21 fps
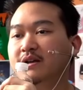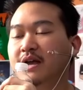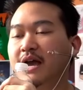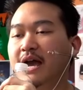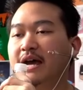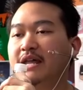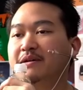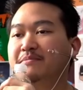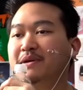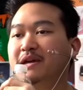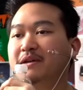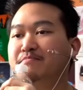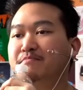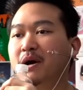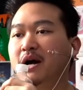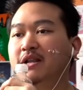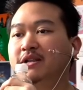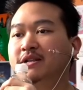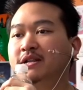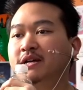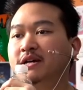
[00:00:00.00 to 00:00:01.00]
Anime
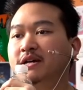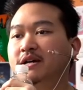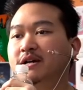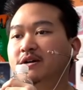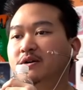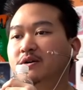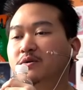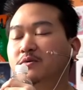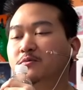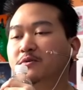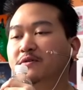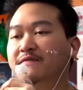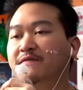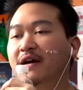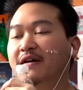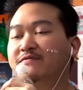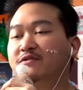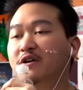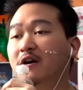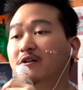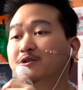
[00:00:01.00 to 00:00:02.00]
Mun with
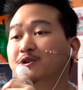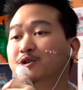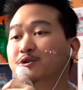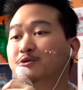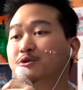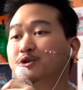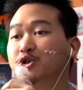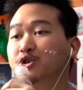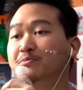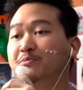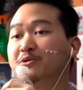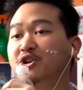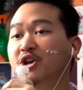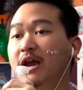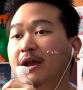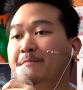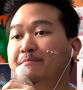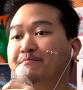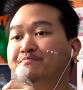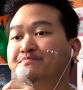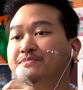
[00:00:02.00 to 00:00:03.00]
$5 through the super
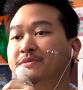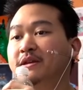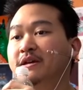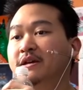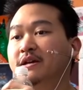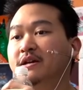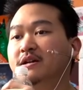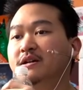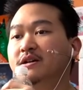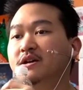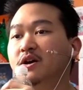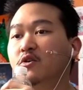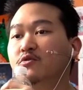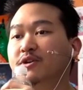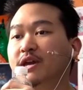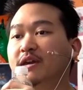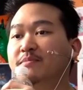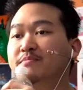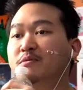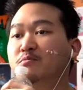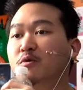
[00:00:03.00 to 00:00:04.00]
chat.
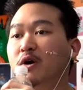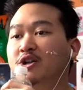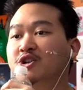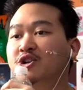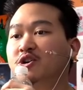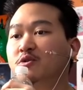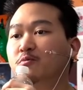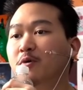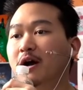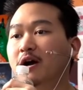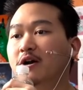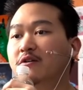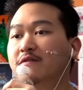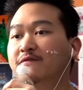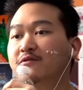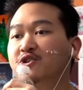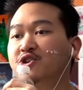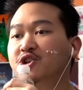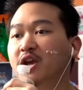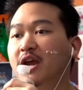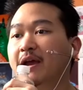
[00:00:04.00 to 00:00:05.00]
Okay, been watching a while.
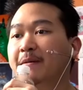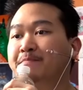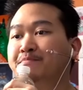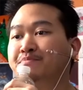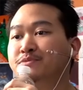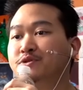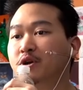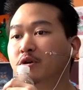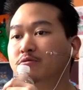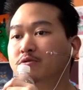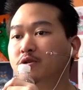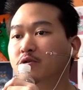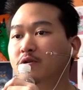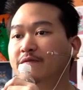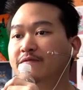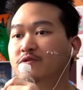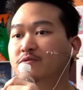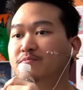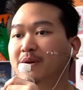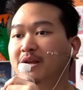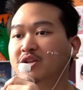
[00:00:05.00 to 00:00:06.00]
First chat. Don't know if
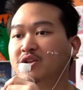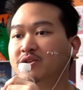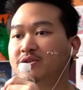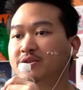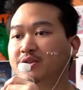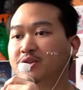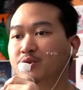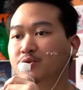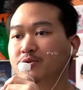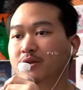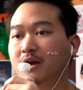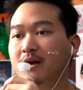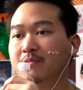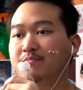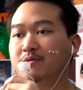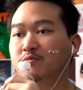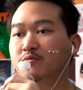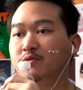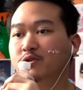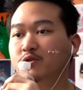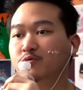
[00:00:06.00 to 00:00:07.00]
you mentioned this or not,
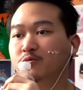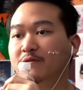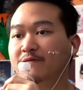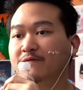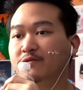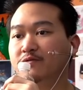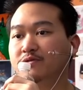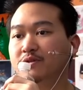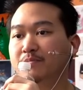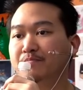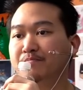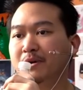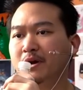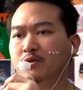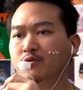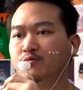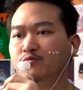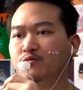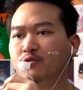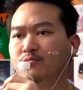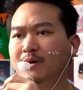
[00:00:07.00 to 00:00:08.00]
but will you review the
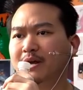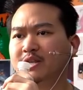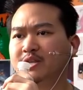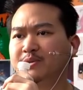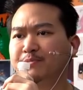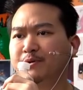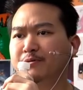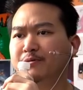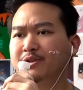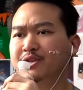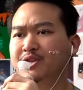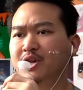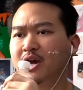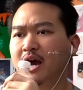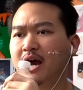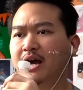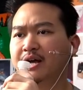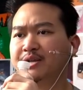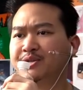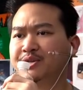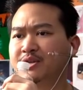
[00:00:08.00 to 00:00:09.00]
Metal Robot Spirits
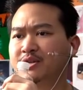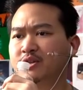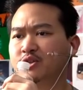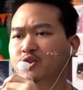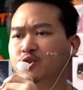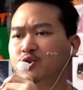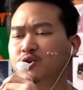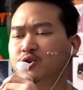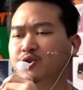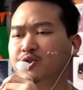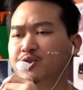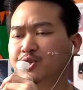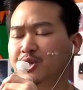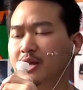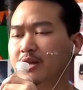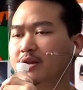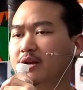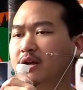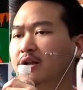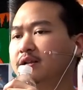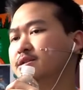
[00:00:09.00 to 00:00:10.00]
Ka Signature
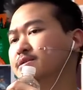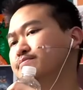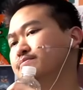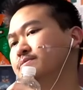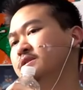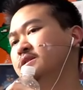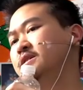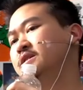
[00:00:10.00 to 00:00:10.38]
Zeta Gundam?